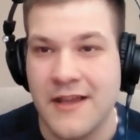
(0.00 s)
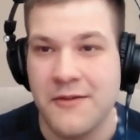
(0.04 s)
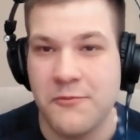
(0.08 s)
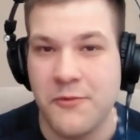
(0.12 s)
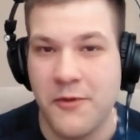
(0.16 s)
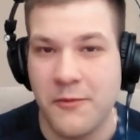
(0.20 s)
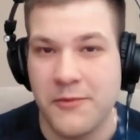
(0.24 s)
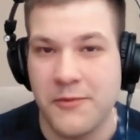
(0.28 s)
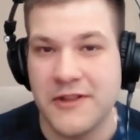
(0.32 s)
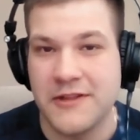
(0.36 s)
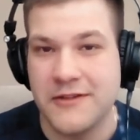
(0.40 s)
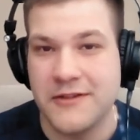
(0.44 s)

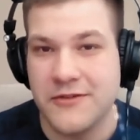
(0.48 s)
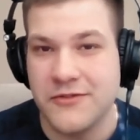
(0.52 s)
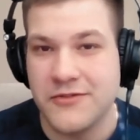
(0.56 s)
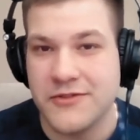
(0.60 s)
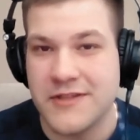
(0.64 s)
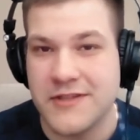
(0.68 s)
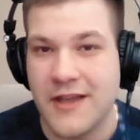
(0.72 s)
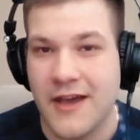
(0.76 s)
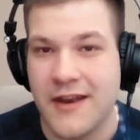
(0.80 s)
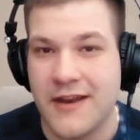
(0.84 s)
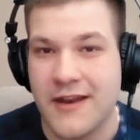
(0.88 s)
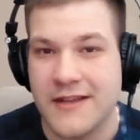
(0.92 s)
We will
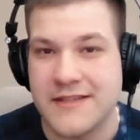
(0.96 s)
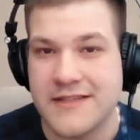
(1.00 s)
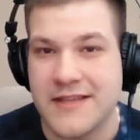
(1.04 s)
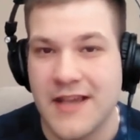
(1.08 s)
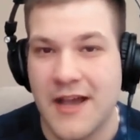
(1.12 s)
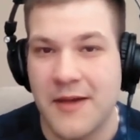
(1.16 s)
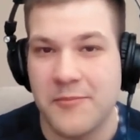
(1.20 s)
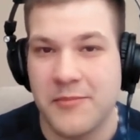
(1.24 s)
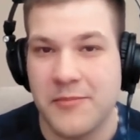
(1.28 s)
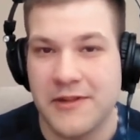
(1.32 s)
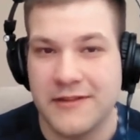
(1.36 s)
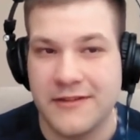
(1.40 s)
use that
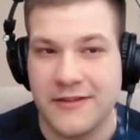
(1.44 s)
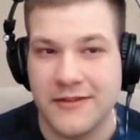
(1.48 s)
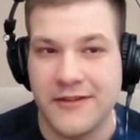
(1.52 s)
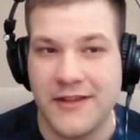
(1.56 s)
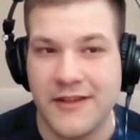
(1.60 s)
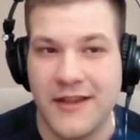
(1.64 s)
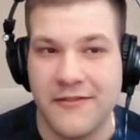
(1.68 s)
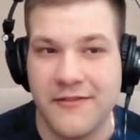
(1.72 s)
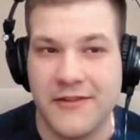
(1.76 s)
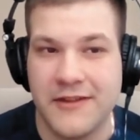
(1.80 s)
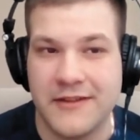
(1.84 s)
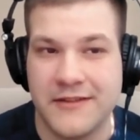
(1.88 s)
example to
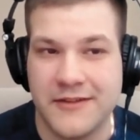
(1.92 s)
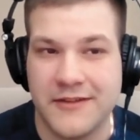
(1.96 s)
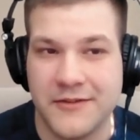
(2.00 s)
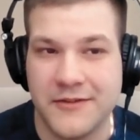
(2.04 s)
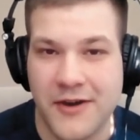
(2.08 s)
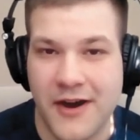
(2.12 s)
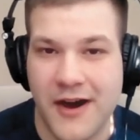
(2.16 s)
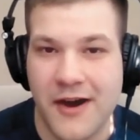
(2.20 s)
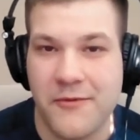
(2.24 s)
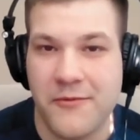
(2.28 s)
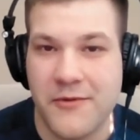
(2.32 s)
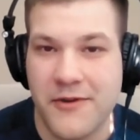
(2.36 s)
give it
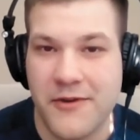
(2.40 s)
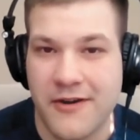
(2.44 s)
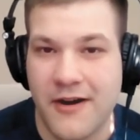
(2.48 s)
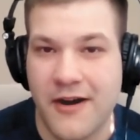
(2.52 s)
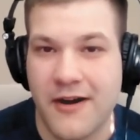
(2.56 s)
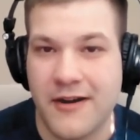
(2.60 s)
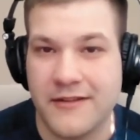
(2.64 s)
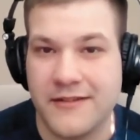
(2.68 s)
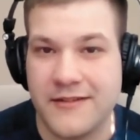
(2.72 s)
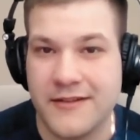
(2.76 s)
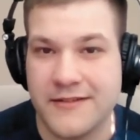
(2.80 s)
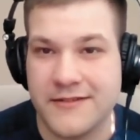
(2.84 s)
to our
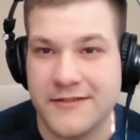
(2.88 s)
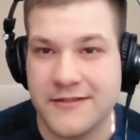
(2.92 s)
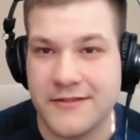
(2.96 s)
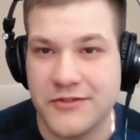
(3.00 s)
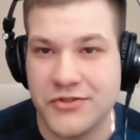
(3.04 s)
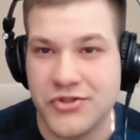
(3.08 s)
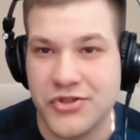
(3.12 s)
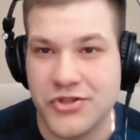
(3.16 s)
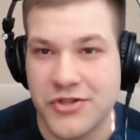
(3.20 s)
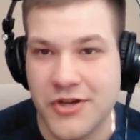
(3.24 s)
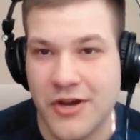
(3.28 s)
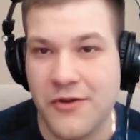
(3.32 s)
artists to
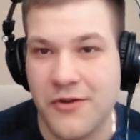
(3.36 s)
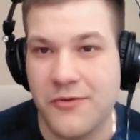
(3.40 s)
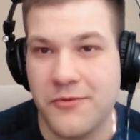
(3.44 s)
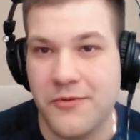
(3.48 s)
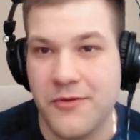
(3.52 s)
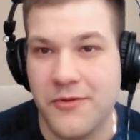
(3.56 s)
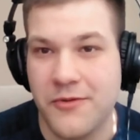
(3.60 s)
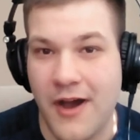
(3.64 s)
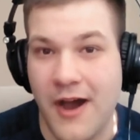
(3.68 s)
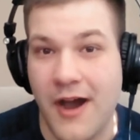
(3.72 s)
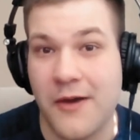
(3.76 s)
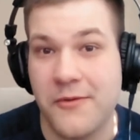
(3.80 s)

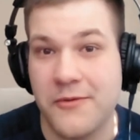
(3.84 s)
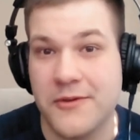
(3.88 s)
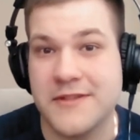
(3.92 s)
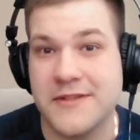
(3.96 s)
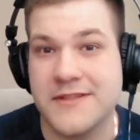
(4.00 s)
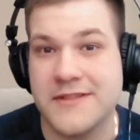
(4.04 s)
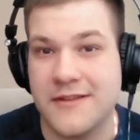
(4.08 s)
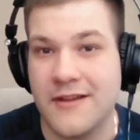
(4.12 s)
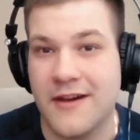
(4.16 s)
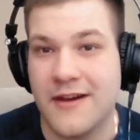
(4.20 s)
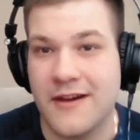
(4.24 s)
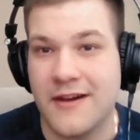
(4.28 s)
show how
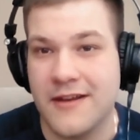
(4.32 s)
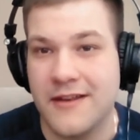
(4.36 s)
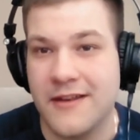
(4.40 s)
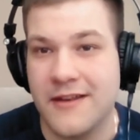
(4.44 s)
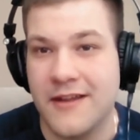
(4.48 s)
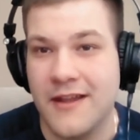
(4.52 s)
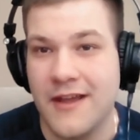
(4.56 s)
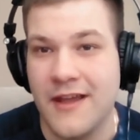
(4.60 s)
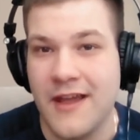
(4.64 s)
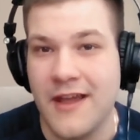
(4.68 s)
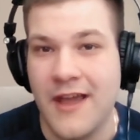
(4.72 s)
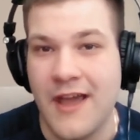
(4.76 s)
it's
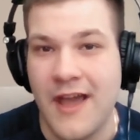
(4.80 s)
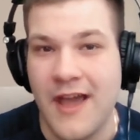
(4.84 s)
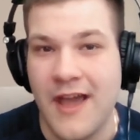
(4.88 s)
done.